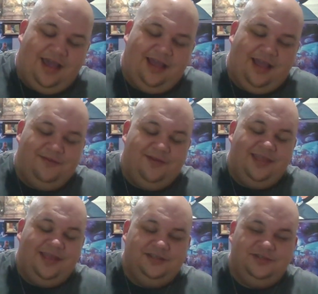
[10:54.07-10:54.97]
I
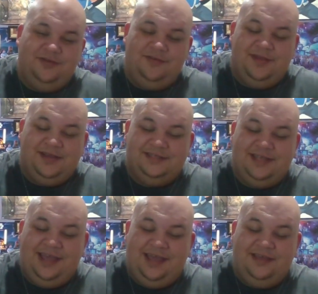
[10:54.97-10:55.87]
really enjoyed because
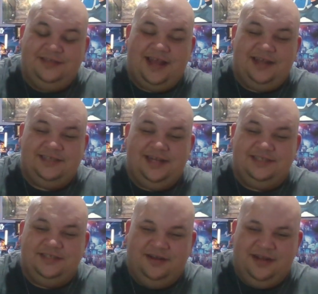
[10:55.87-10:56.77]
like he's kind of seen
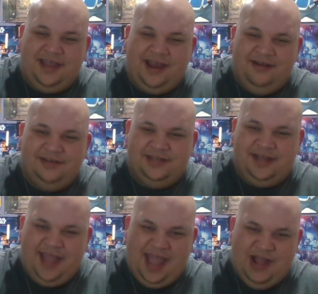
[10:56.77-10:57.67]
as nerdy character
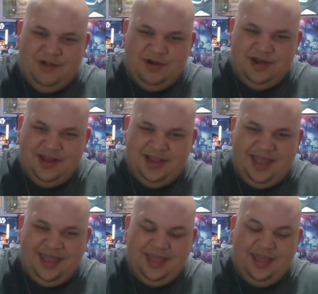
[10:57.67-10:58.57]
and coward and
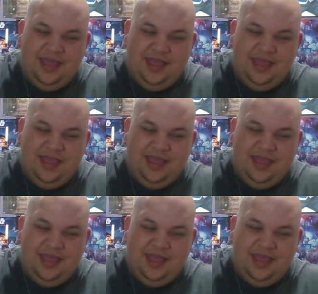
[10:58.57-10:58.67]
like